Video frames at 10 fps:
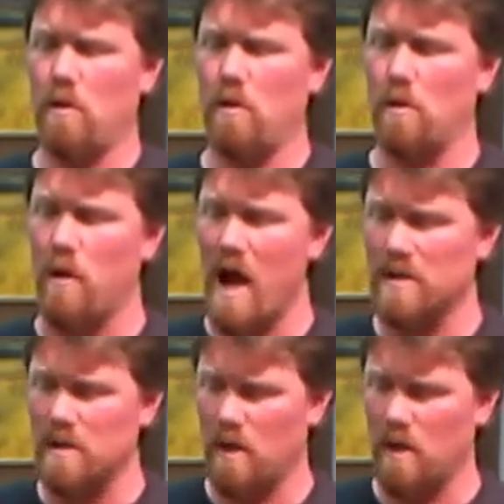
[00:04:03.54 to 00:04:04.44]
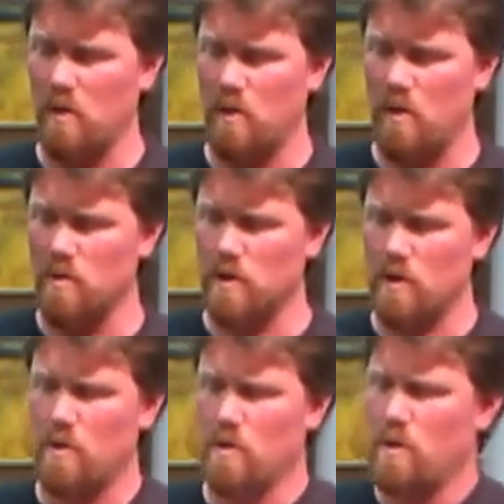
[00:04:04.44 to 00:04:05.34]
Little elastic
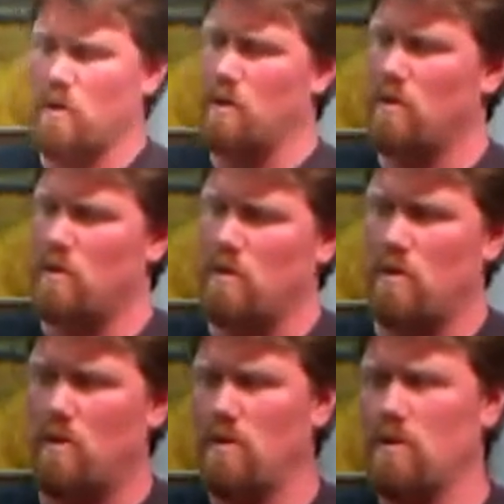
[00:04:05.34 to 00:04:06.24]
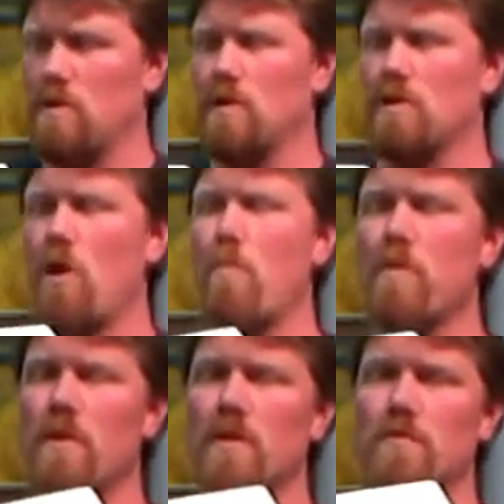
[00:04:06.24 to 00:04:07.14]
enclosure. So just
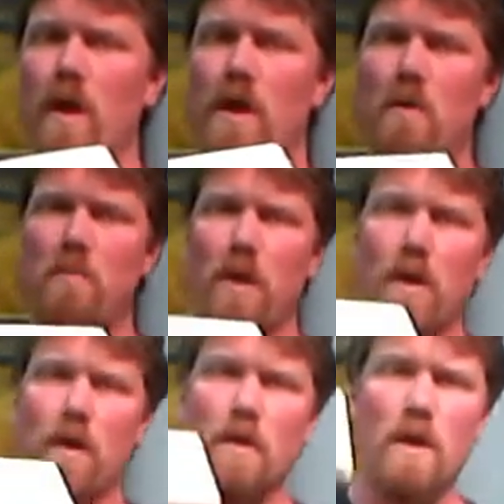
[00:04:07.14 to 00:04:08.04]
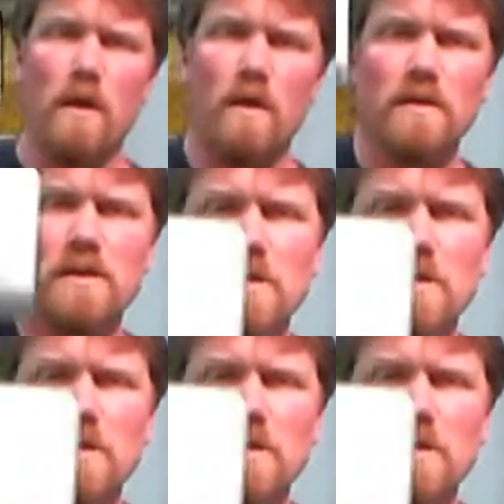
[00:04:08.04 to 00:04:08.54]
open this right up here. This